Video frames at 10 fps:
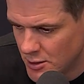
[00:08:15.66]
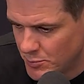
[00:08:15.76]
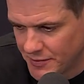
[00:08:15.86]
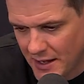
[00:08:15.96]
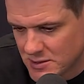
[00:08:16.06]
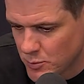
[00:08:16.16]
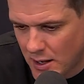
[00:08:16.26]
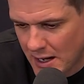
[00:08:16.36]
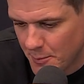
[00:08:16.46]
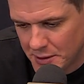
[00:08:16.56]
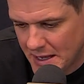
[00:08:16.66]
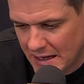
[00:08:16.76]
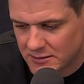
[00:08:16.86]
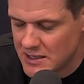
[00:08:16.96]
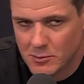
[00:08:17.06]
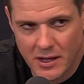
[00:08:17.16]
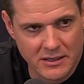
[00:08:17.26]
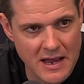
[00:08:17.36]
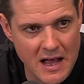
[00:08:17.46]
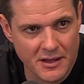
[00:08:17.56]
But that's why playing a team like
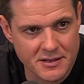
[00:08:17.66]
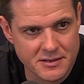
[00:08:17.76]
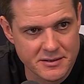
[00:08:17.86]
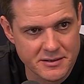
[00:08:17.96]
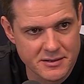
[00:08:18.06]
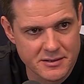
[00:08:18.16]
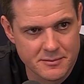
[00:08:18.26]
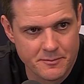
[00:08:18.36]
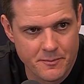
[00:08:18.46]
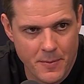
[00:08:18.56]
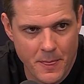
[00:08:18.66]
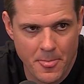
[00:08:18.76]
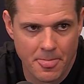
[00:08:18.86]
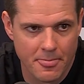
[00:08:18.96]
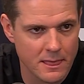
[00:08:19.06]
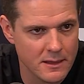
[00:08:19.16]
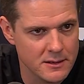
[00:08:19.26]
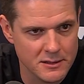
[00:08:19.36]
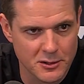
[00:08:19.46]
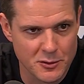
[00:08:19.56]
Dallas is,
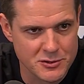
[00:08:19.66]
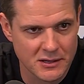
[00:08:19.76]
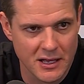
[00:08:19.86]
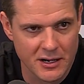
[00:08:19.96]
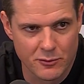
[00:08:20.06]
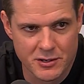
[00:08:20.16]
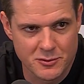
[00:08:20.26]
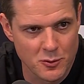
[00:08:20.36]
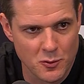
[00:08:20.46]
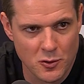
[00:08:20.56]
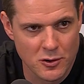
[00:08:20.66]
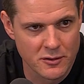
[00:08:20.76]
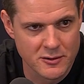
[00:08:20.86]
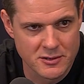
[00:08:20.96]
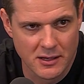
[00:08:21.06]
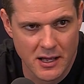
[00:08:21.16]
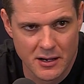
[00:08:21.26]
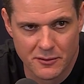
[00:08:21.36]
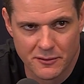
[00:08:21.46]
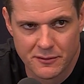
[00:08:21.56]
you know, there's a lot of risk-reward. There's a lot
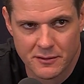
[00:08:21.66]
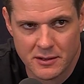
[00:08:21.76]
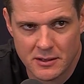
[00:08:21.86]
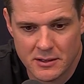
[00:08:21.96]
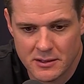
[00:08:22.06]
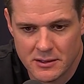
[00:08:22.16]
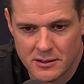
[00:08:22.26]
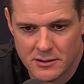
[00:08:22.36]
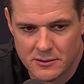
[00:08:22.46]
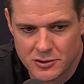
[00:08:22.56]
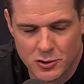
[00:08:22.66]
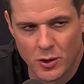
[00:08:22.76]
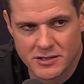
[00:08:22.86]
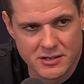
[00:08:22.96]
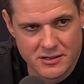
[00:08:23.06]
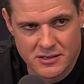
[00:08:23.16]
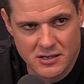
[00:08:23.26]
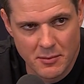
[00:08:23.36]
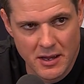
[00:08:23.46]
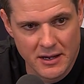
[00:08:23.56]
of choices
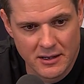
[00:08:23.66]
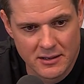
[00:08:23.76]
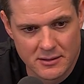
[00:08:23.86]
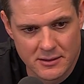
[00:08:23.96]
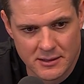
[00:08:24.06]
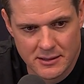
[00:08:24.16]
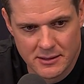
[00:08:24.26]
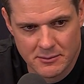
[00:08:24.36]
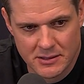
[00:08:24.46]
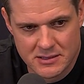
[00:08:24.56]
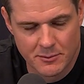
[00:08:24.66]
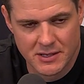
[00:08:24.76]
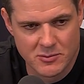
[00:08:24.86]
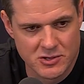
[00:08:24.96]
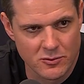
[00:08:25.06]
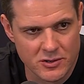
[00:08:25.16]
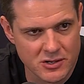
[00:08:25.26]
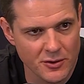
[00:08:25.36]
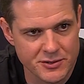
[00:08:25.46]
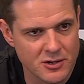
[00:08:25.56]
to make, and sometimes the
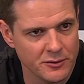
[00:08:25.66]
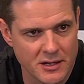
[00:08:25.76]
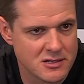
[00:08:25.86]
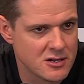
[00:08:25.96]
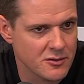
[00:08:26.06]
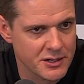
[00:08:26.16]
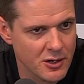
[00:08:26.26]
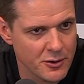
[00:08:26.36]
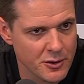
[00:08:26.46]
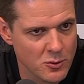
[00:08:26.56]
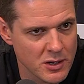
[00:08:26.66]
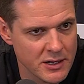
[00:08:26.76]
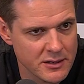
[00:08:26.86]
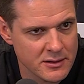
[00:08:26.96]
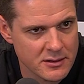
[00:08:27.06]
results don't necessarily go your way.